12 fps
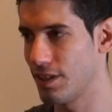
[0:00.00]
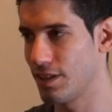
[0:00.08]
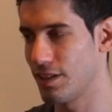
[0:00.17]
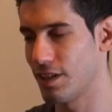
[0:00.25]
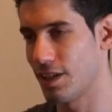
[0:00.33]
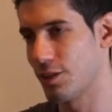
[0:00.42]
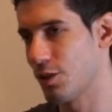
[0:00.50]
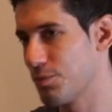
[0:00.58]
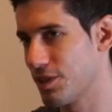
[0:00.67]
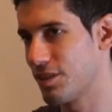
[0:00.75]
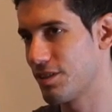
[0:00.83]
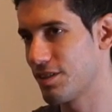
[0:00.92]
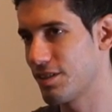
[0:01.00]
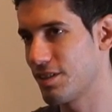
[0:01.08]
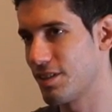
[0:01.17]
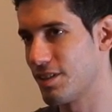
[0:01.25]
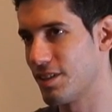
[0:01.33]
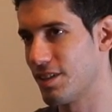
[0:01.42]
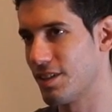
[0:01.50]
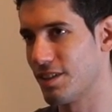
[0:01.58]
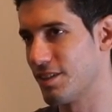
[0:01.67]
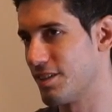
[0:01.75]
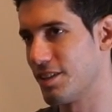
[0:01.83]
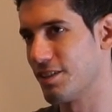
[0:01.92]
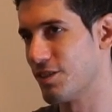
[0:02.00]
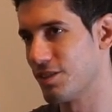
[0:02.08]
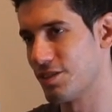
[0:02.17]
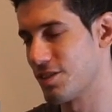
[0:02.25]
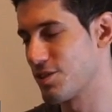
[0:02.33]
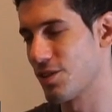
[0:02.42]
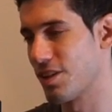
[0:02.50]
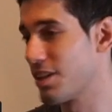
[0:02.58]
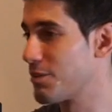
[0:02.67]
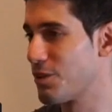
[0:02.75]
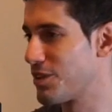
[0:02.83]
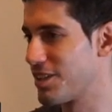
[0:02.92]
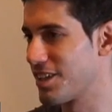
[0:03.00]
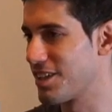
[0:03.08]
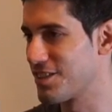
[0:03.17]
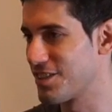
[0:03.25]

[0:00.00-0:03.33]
then they adopt it and then they just don't think about it again.